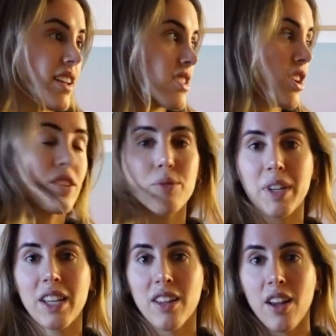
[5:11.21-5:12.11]
it took us
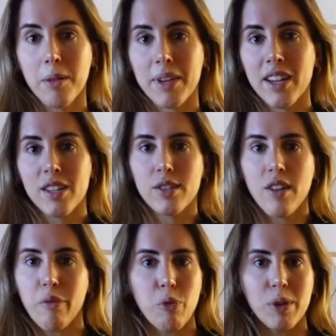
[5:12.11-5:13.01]
really long because,
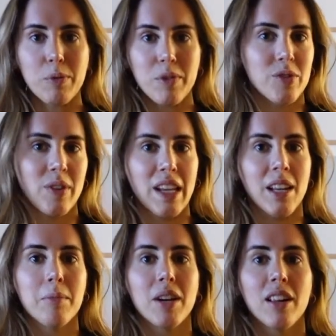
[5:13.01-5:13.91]
of course, we were doing it in
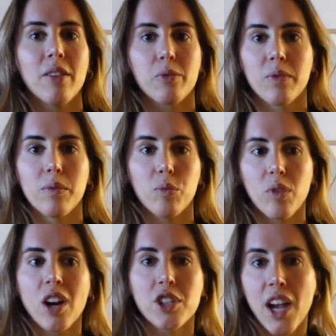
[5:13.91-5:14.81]
the middle of
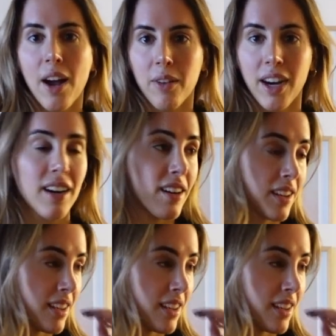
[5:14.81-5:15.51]
rush hour.